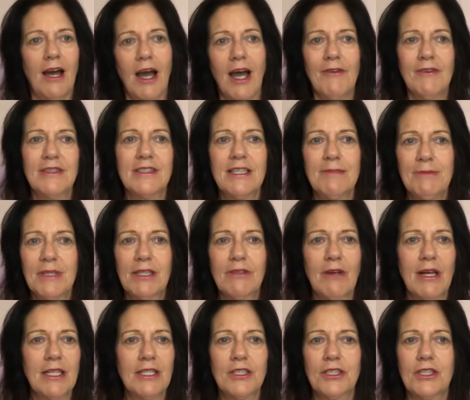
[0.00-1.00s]
I haven't seen my
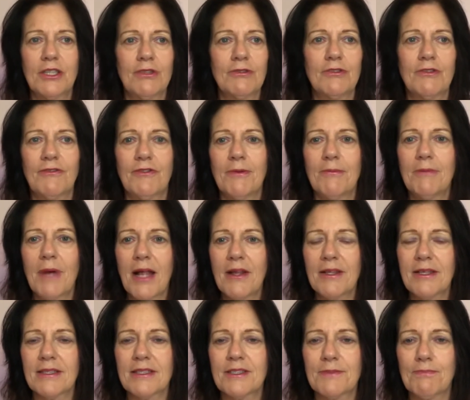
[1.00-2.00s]
grandchildren for
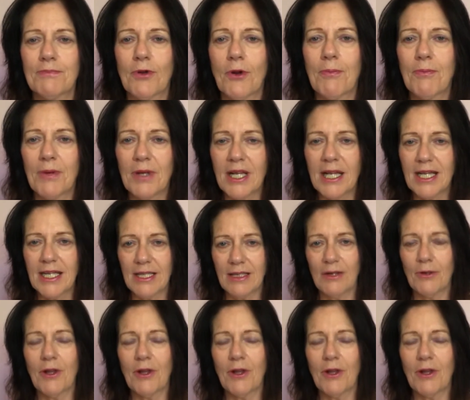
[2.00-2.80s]
months properly,